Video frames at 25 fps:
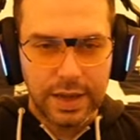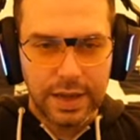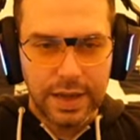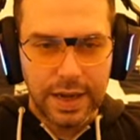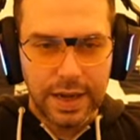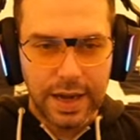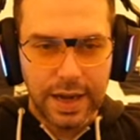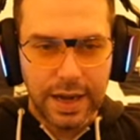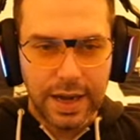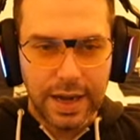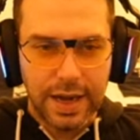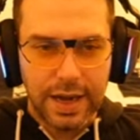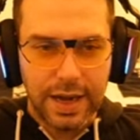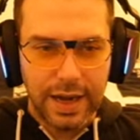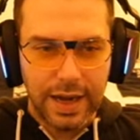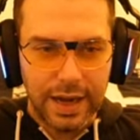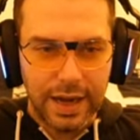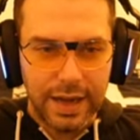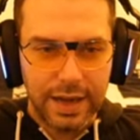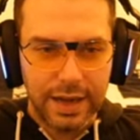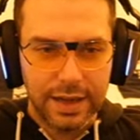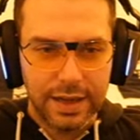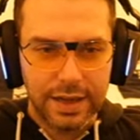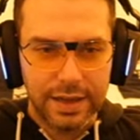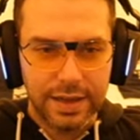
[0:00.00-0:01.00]

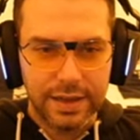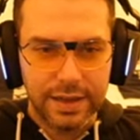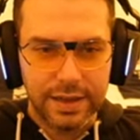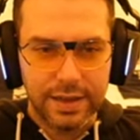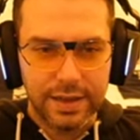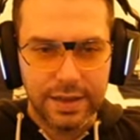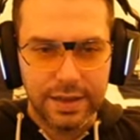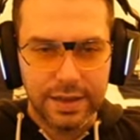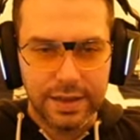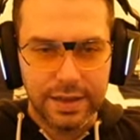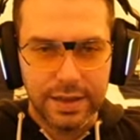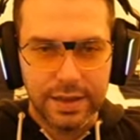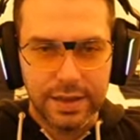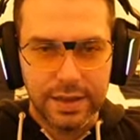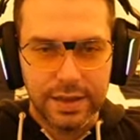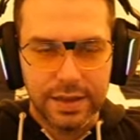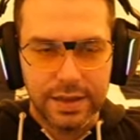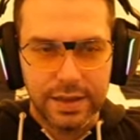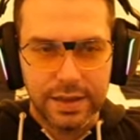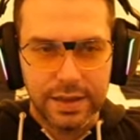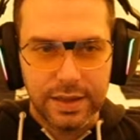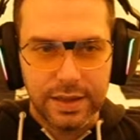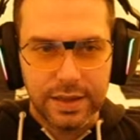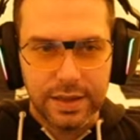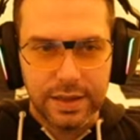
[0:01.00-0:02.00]
Aha.
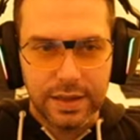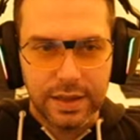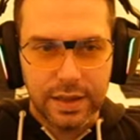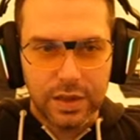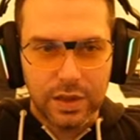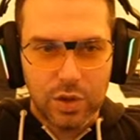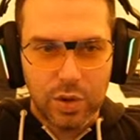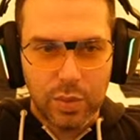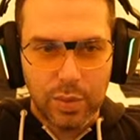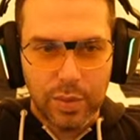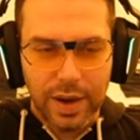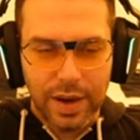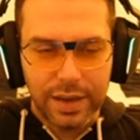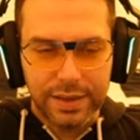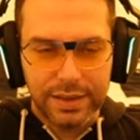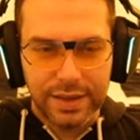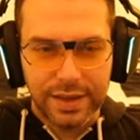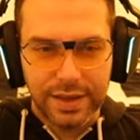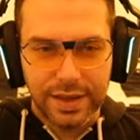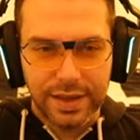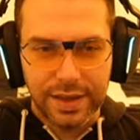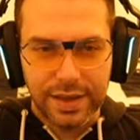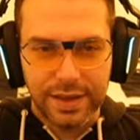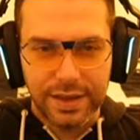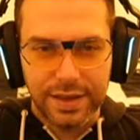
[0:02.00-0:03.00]
The
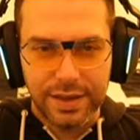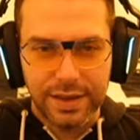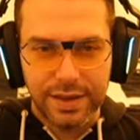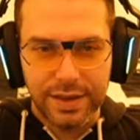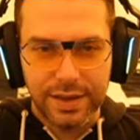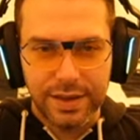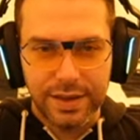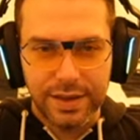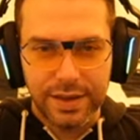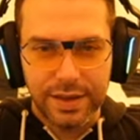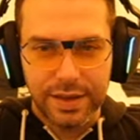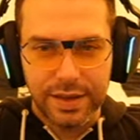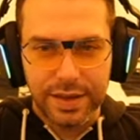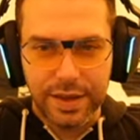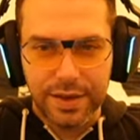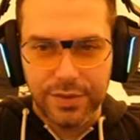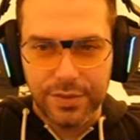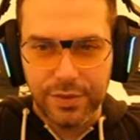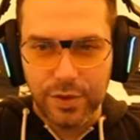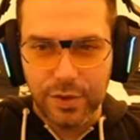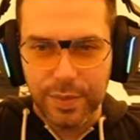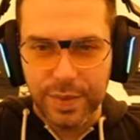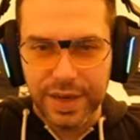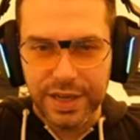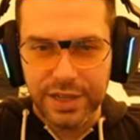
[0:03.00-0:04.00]
commander, a
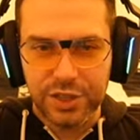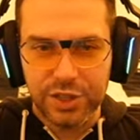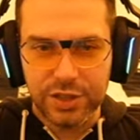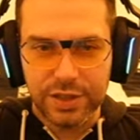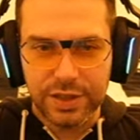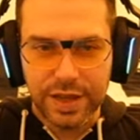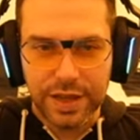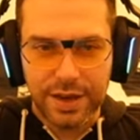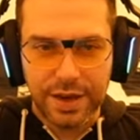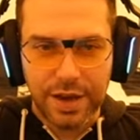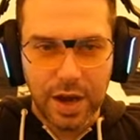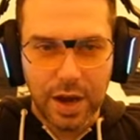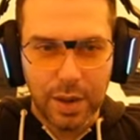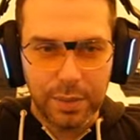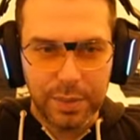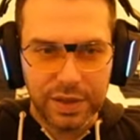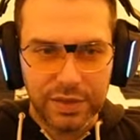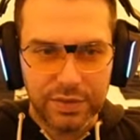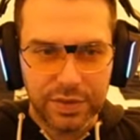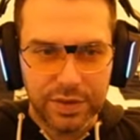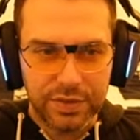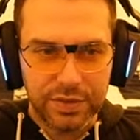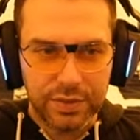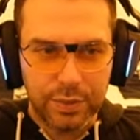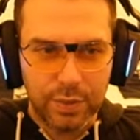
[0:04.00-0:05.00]
formation, an army
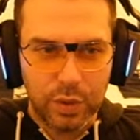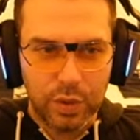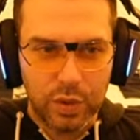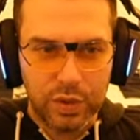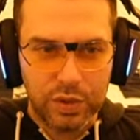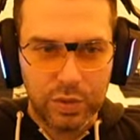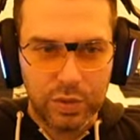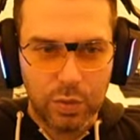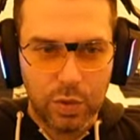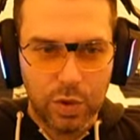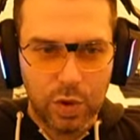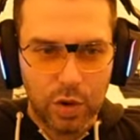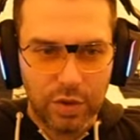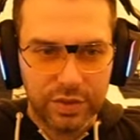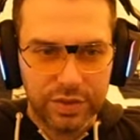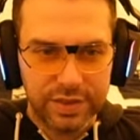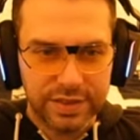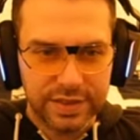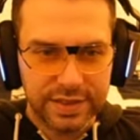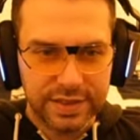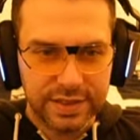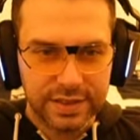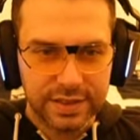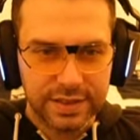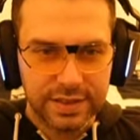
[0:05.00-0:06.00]
with more
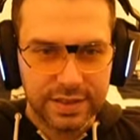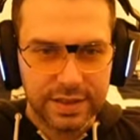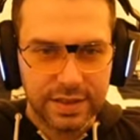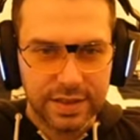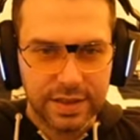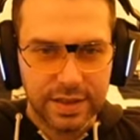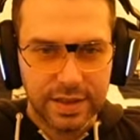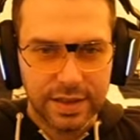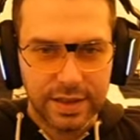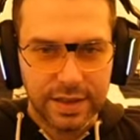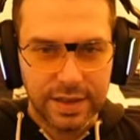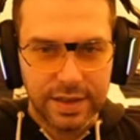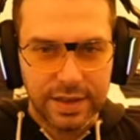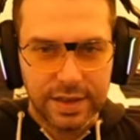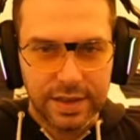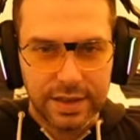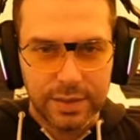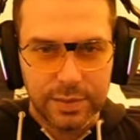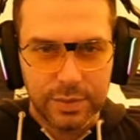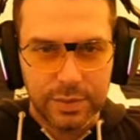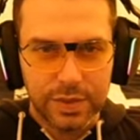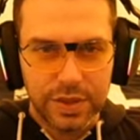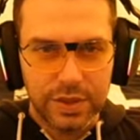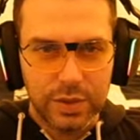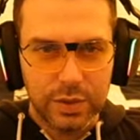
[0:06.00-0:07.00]
dwarves.
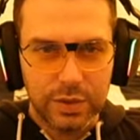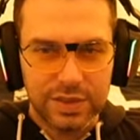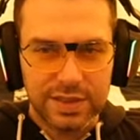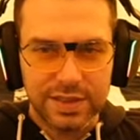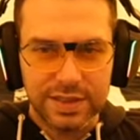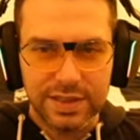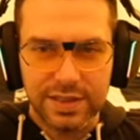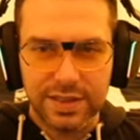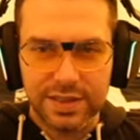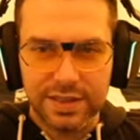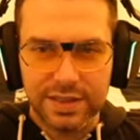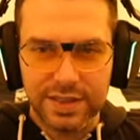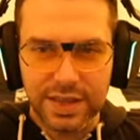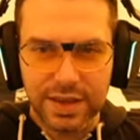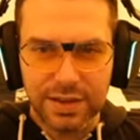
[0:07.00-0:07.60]
You don't see this